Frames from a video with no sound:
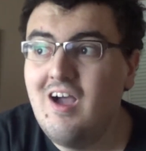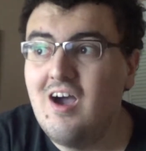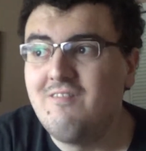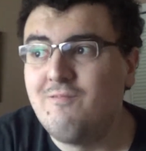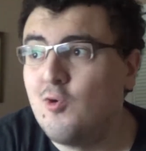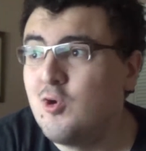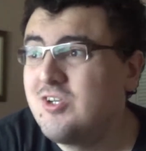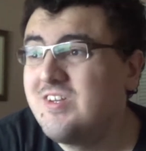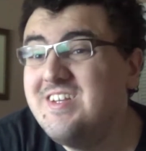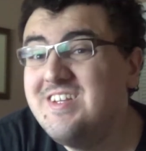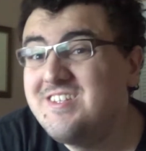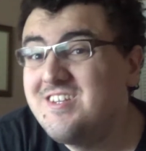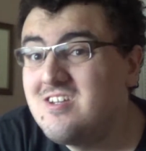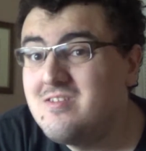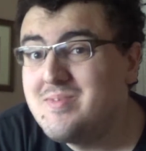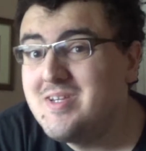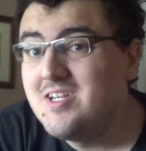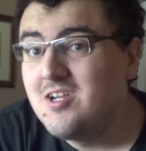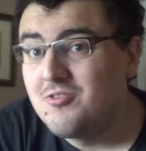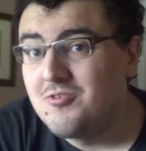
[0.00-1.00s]
Unfortunately, it's
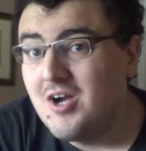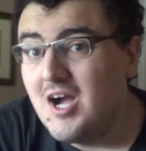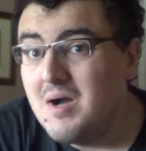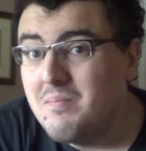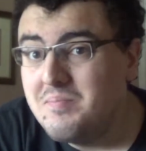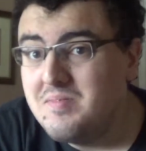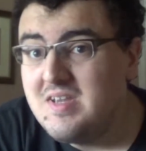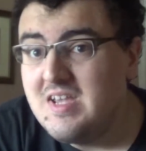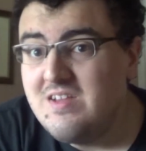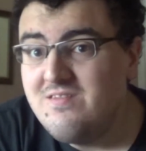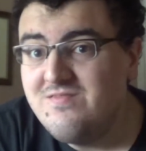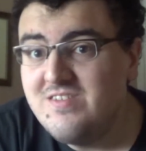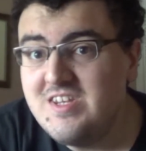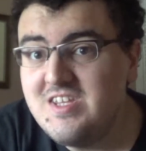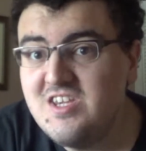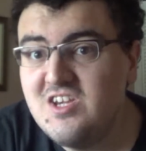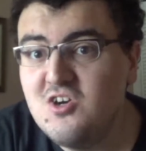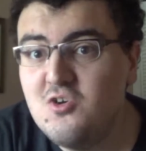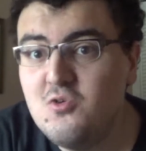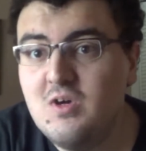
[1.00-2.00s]
going to be another update
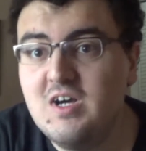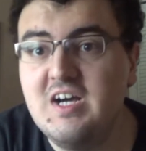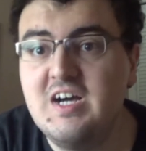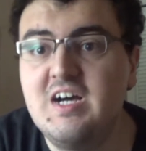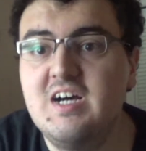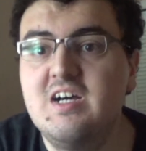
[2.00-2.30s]
video.